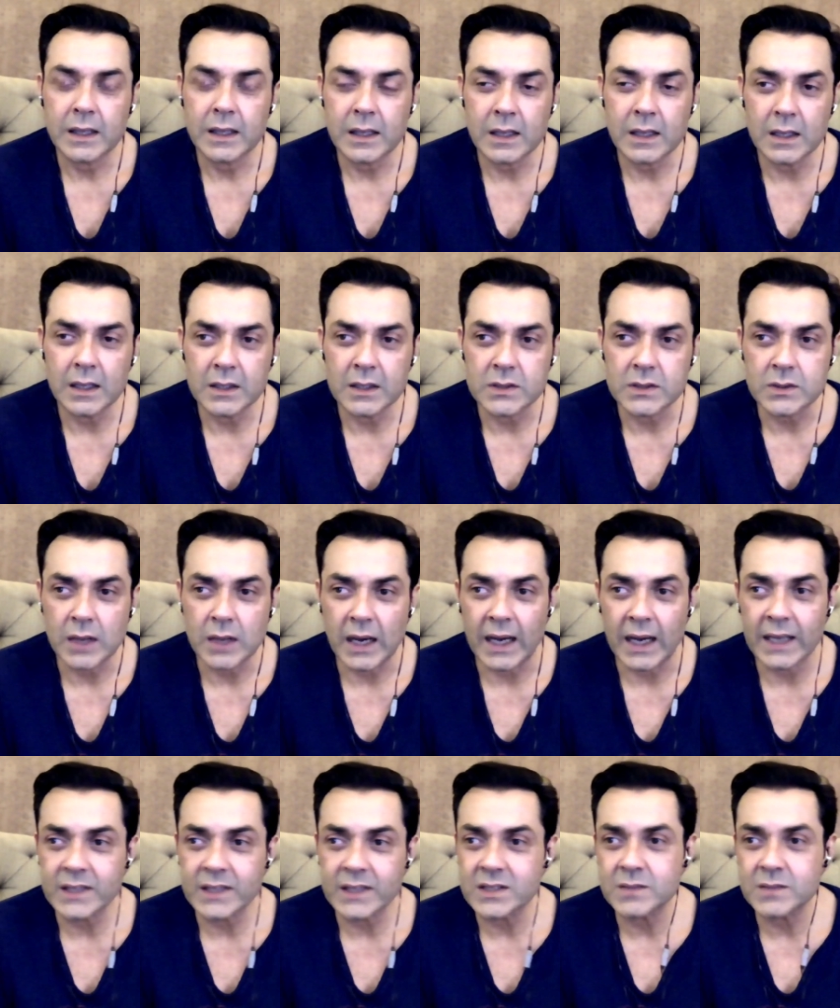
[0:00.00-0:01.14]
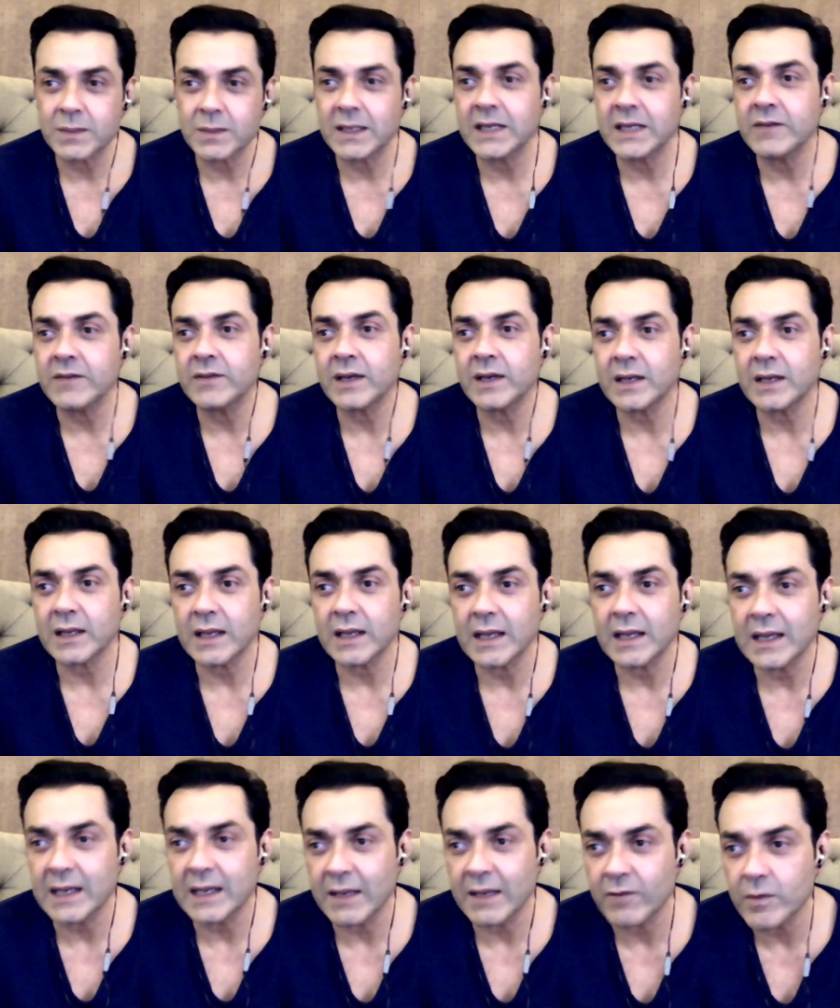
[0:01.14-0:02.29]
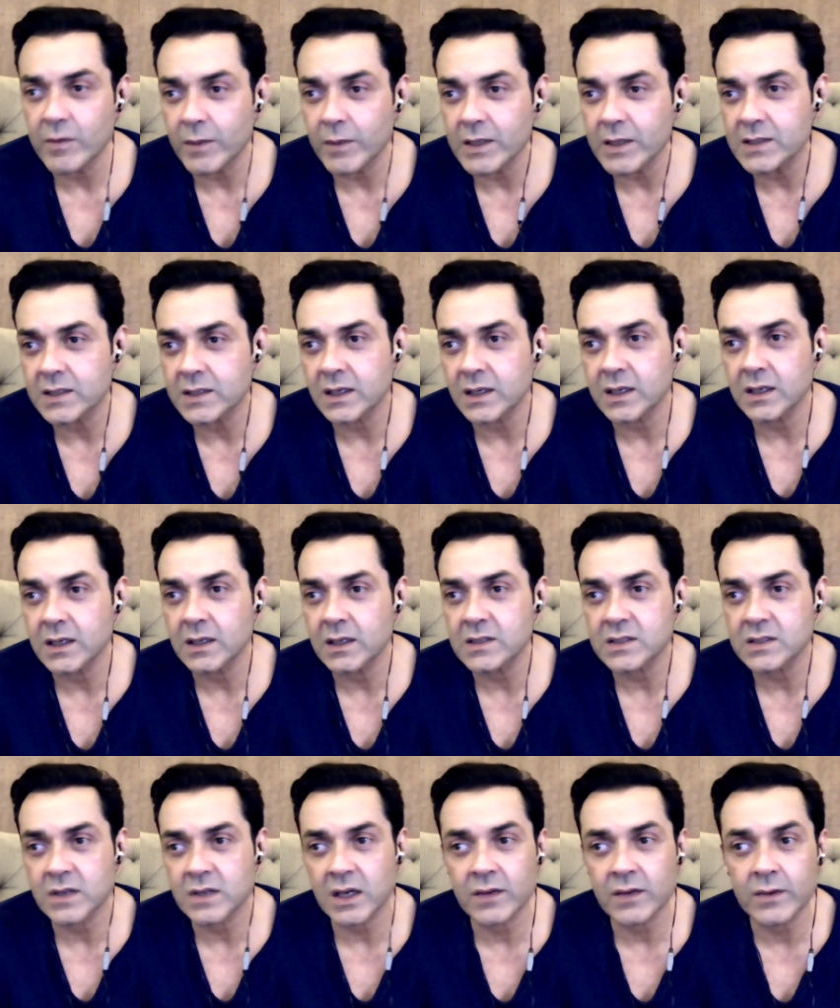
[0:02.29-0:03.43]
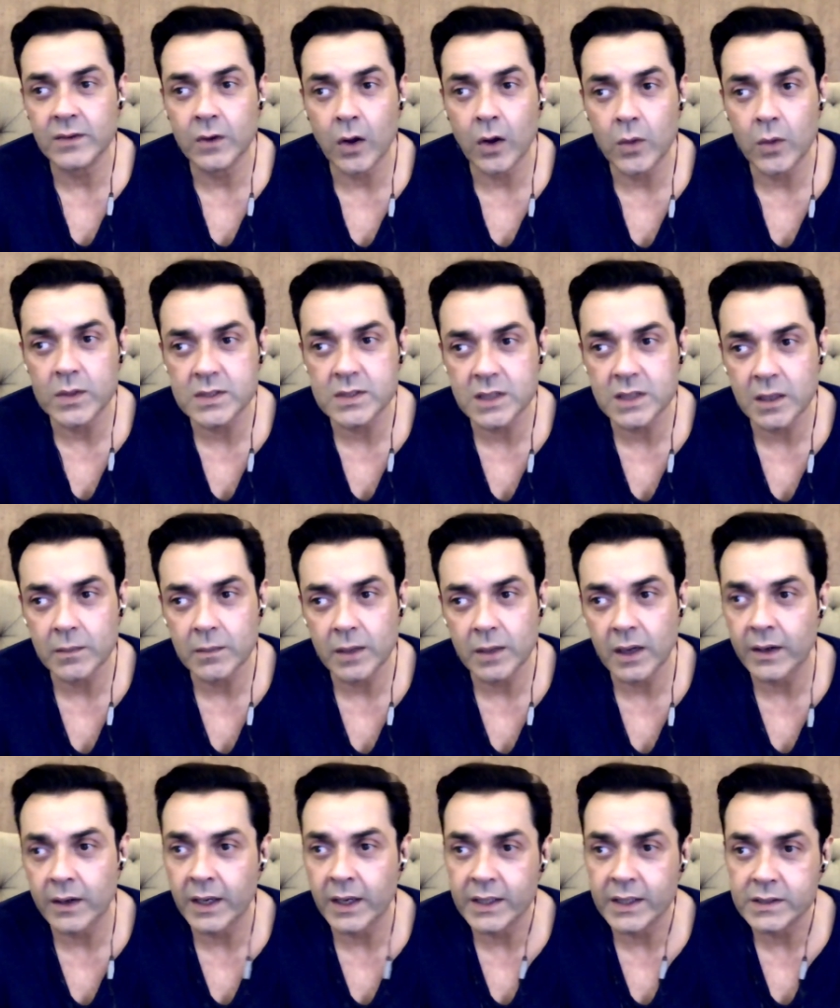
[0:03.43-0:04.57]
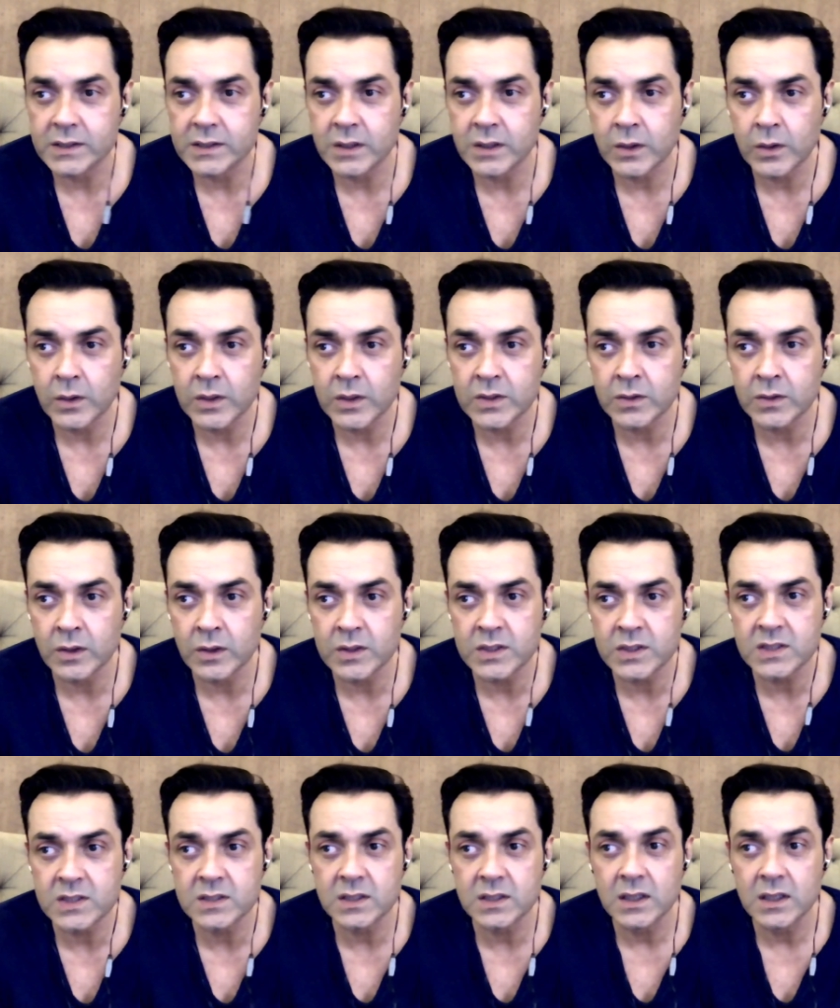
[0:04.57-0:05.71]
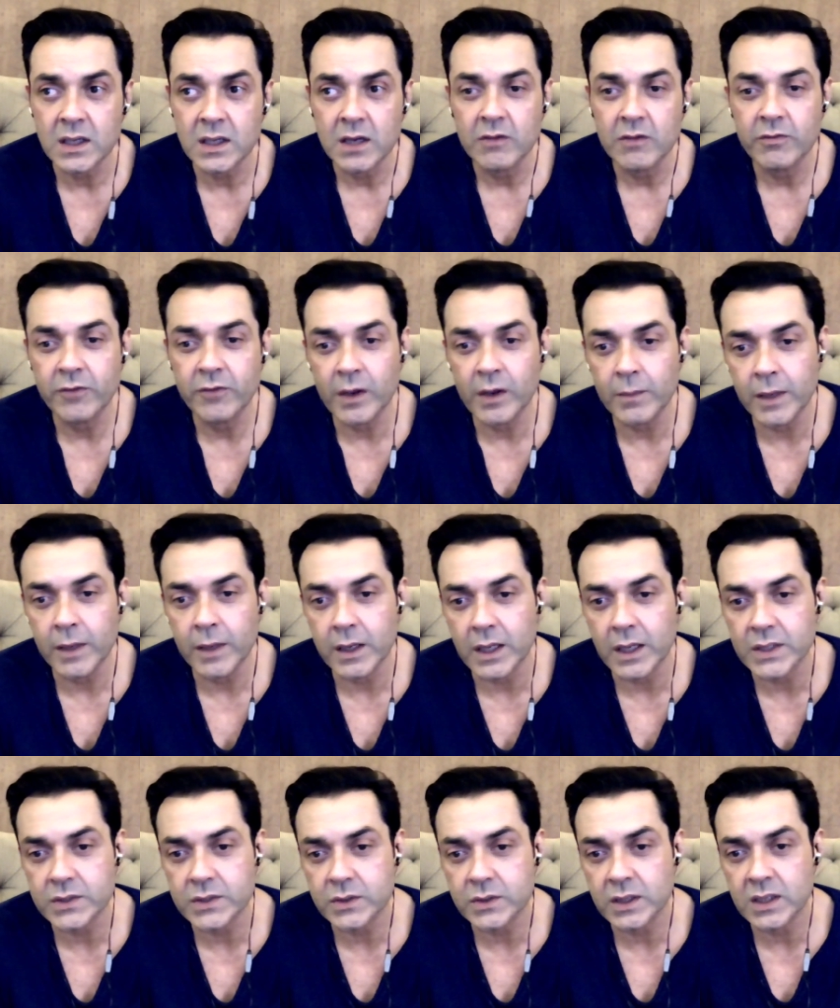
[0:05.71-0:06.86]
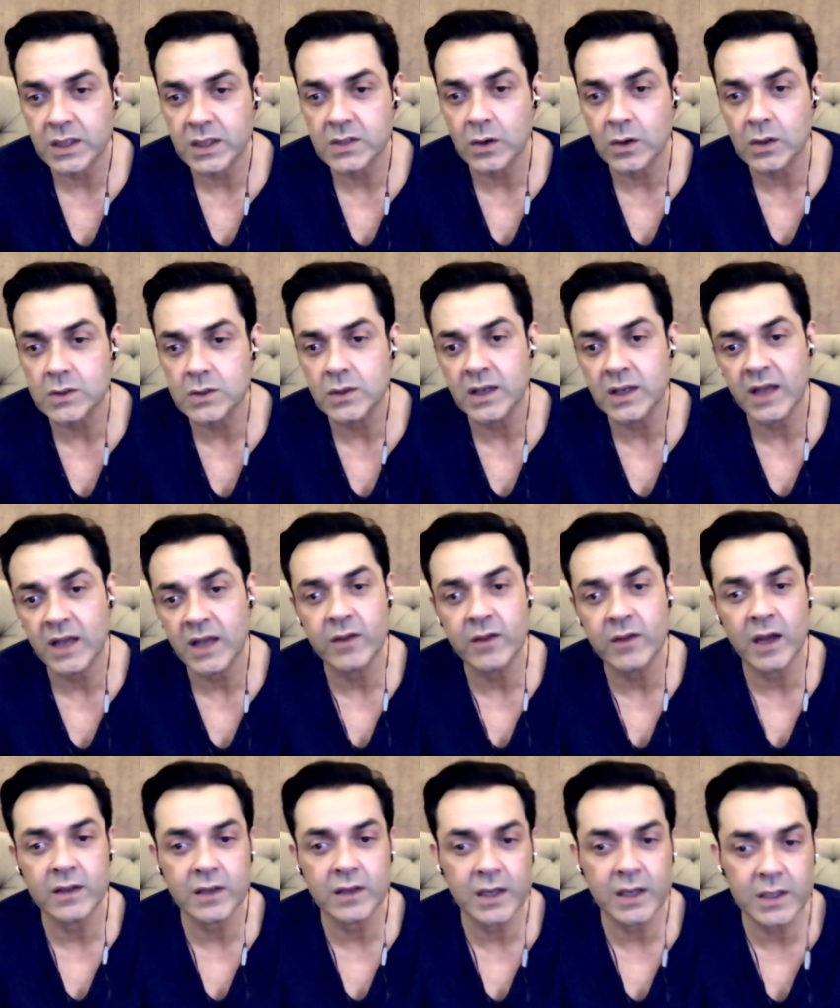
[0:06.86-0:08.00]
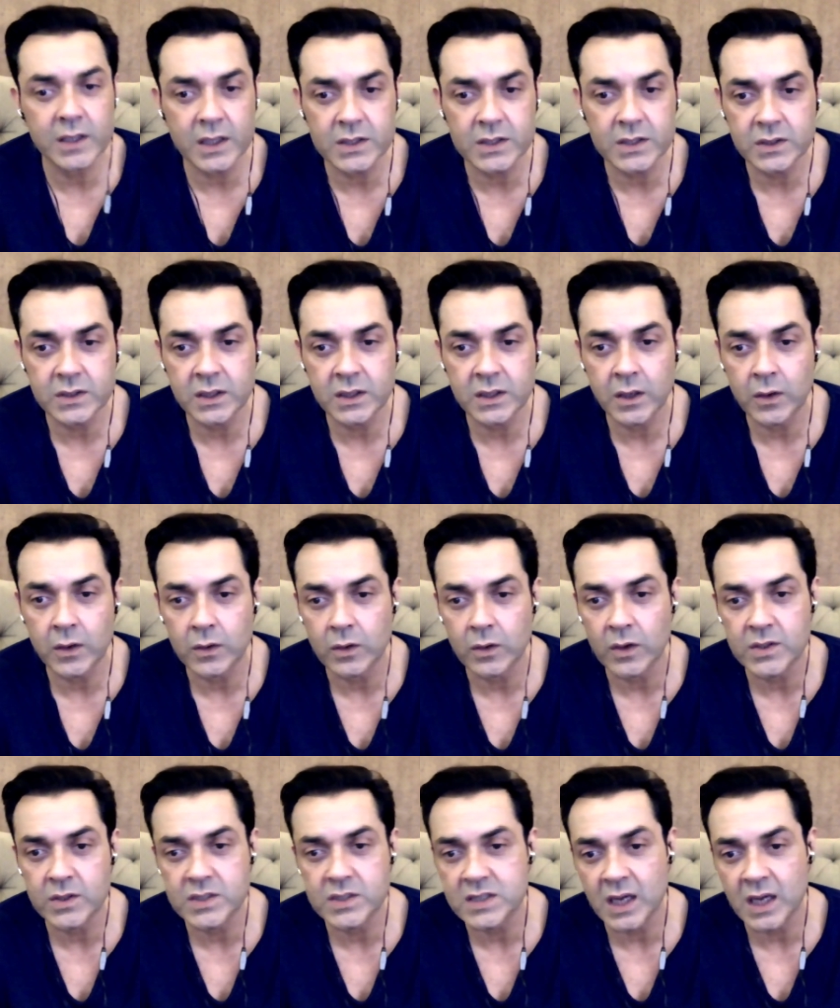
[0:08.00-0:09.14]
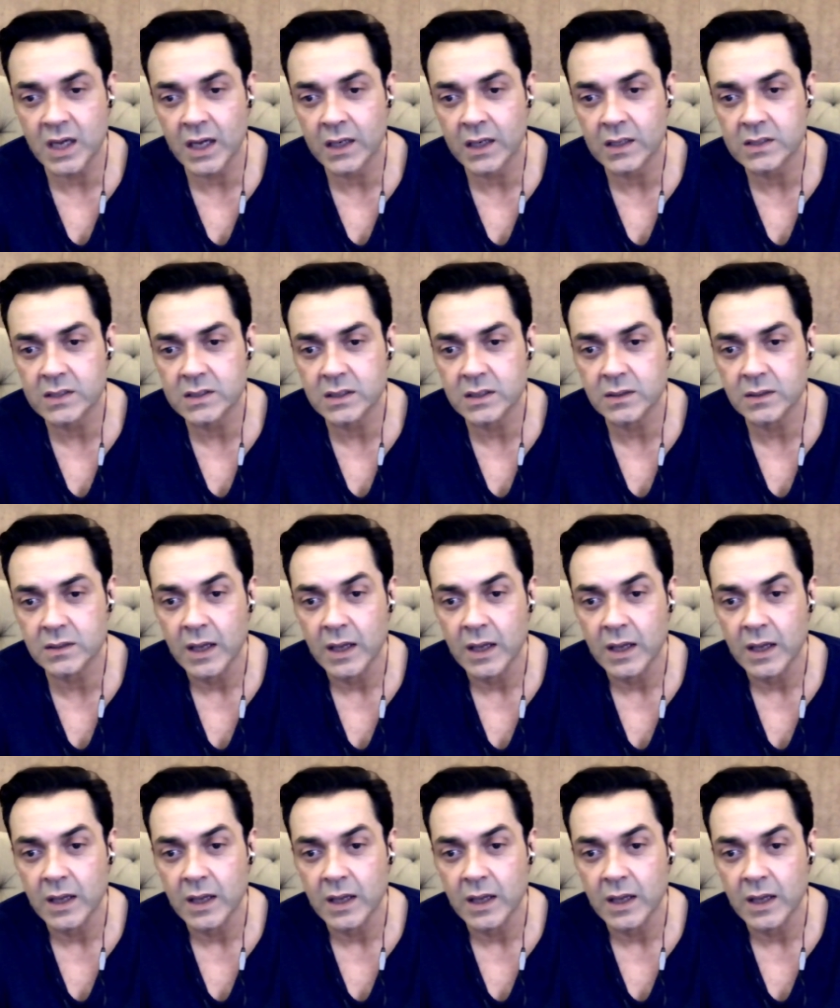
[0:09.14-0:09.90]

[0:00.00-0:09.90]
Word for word: Yeah, so I just believe that in everybody's career, struggle will always come arise. You know, it's not just film industry; it's also in every other industry. You know, not just our yeah. industry.